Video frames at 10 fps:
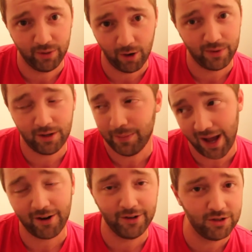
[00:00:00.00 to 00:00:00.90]
but I'll be
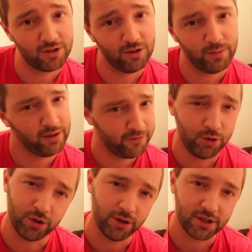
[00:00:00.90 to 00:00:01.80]
back on YouTube in the
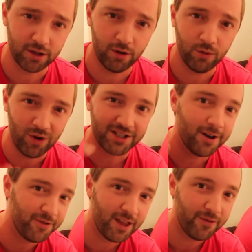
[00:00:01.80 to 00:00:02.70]
future. So watch
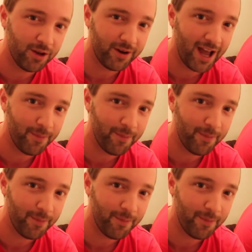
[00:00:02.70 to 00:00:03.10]
out for that video to